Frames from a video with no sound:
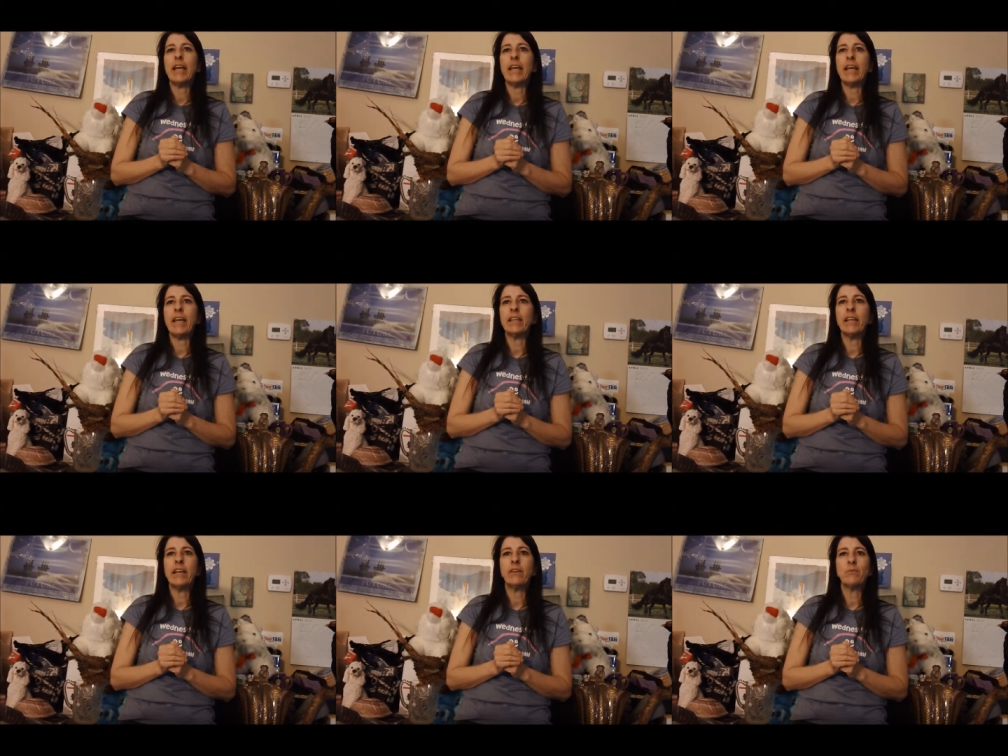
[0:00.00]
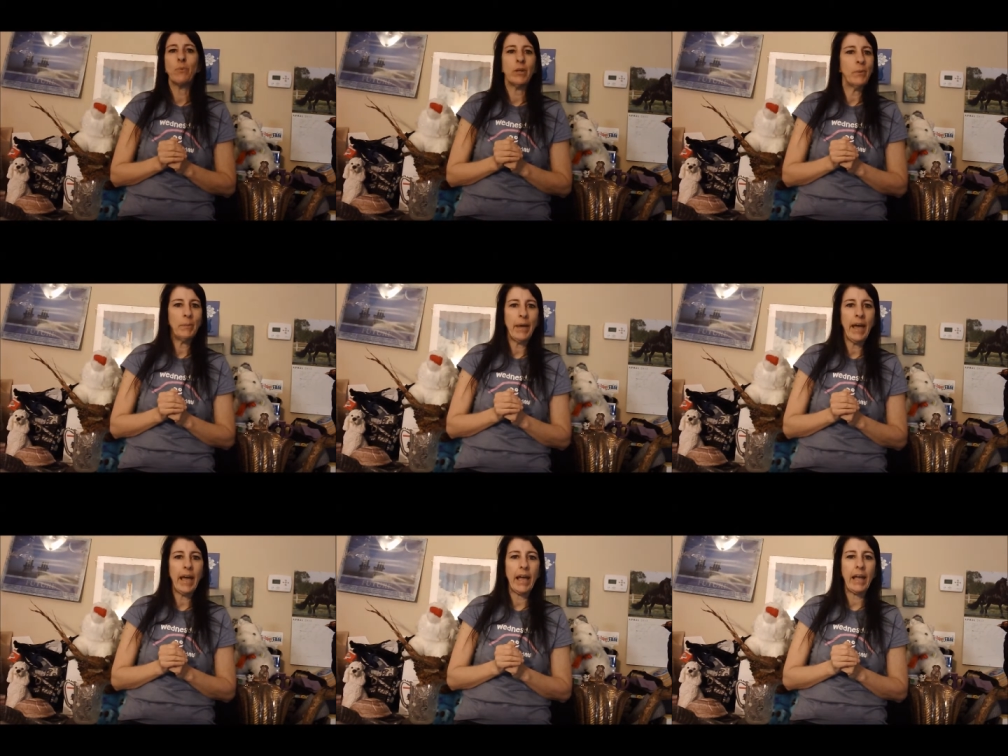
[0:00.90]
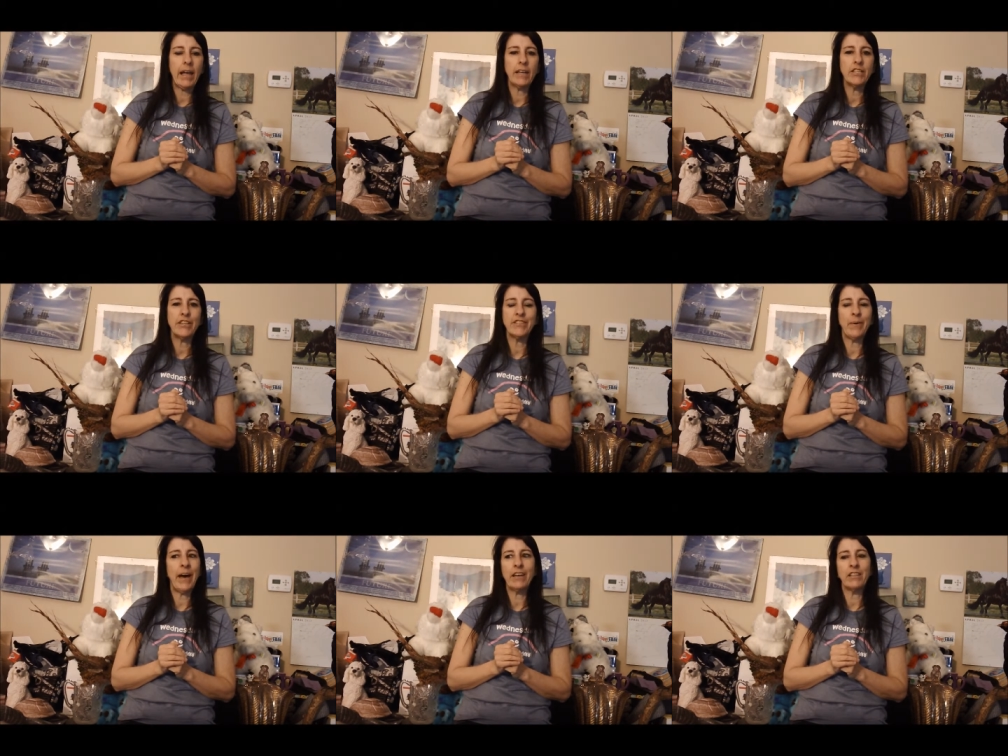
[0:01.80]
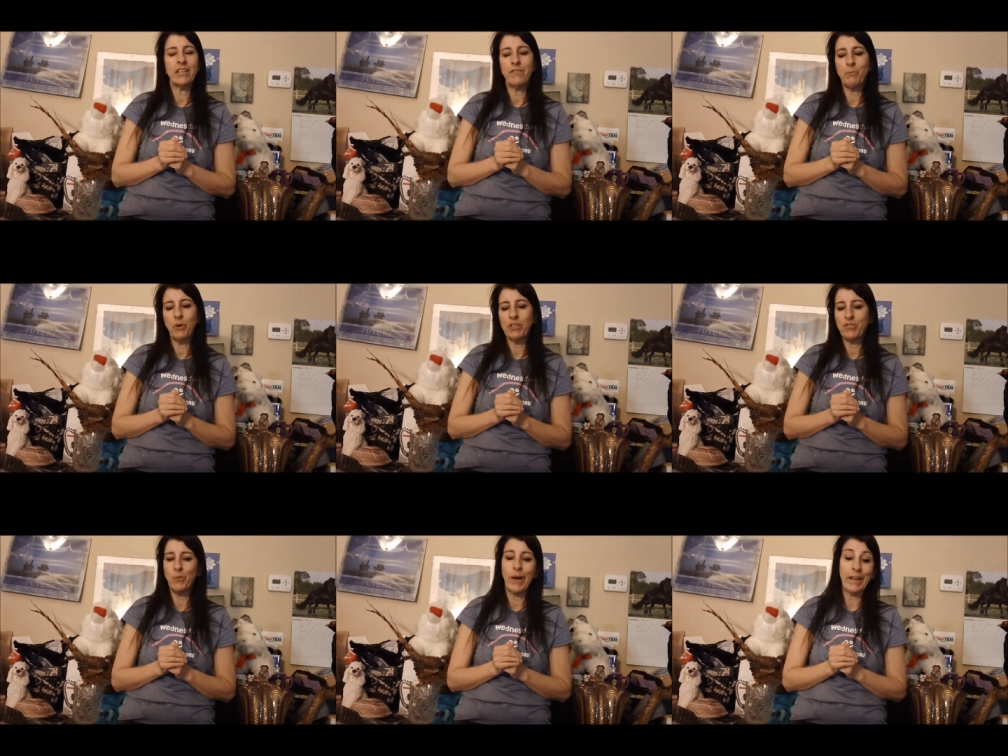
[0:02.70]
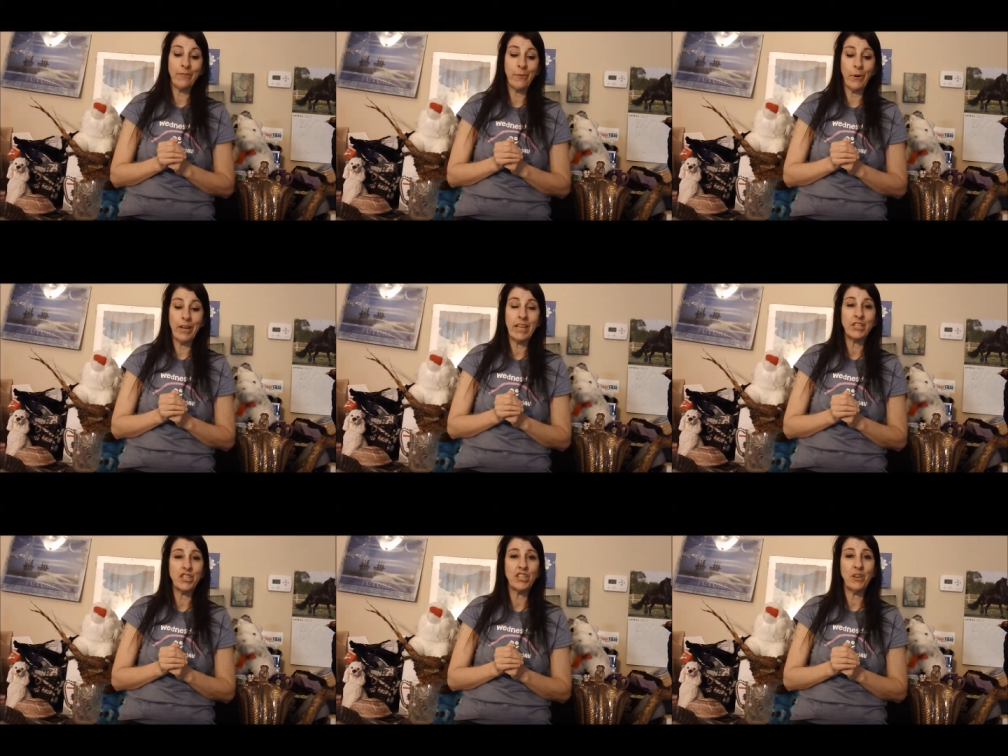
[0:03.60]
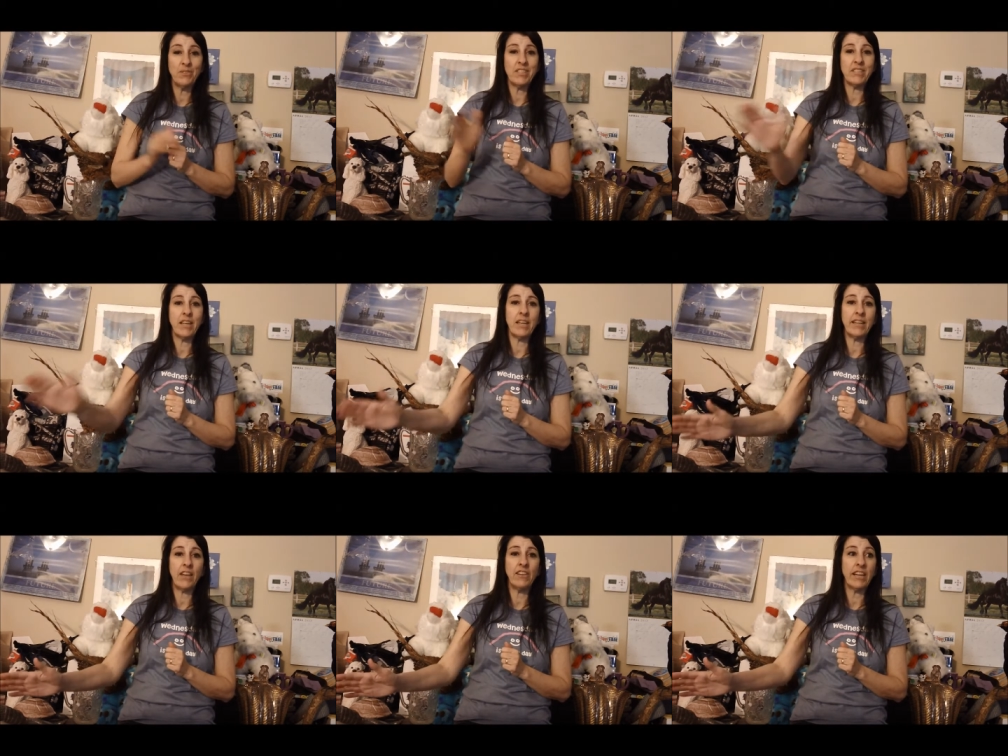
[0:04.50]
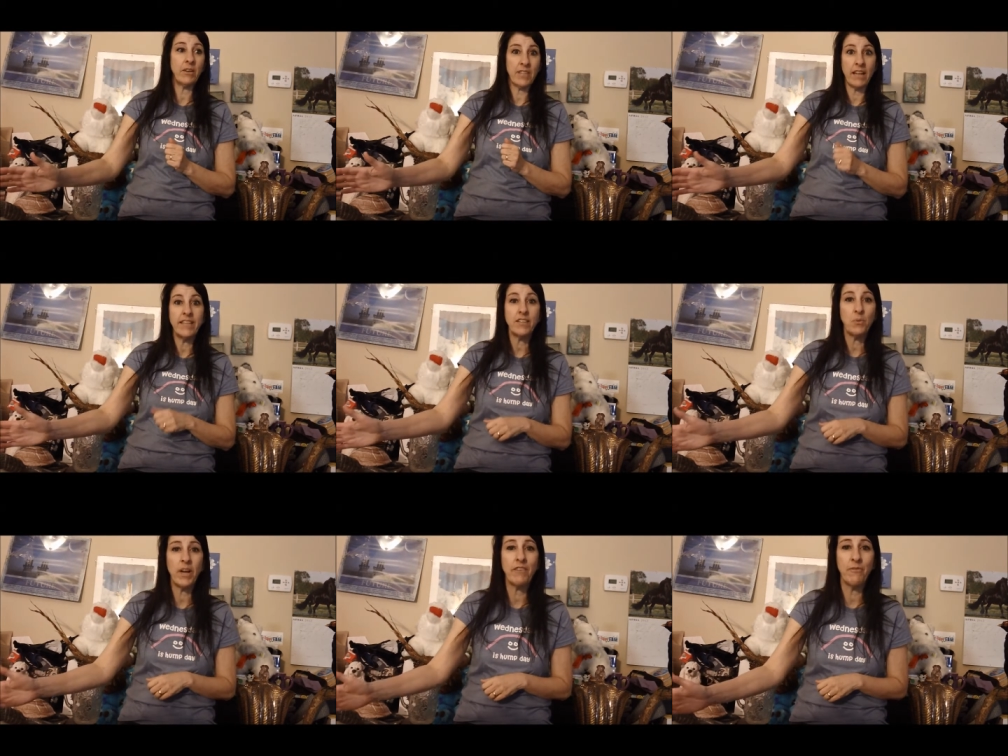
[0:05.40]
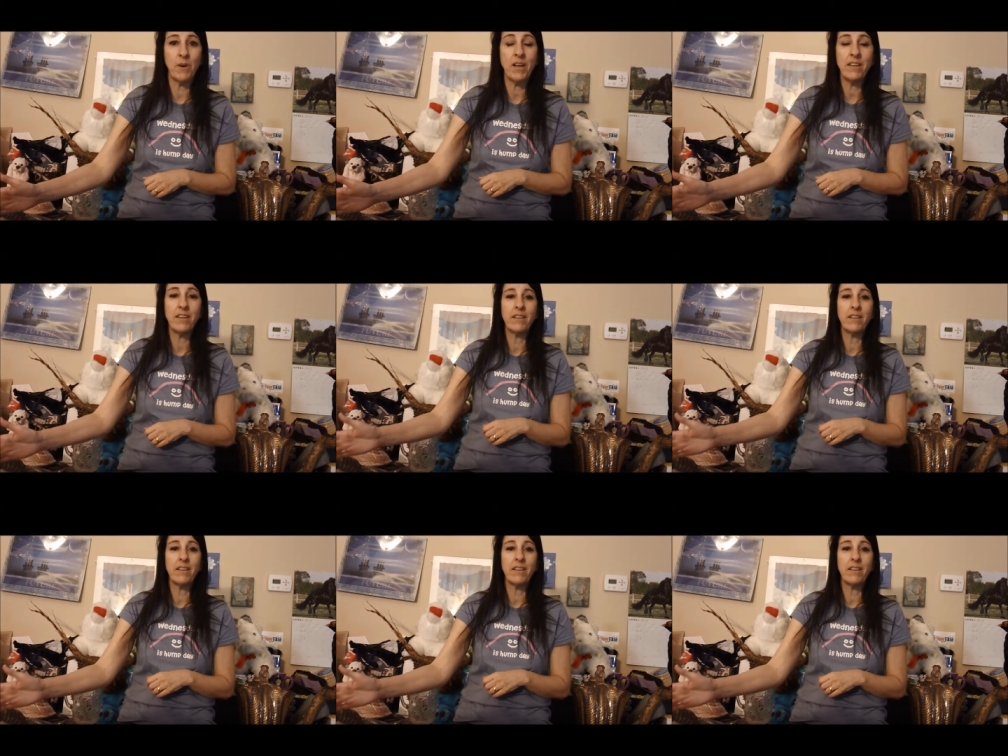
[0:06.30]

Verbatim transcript: And the lady goes, well, what do you want to pay? She goes, oh, I couldn't give you more than 20 for it. And she goes to set it down. The lady goes, I'll take 20 for it.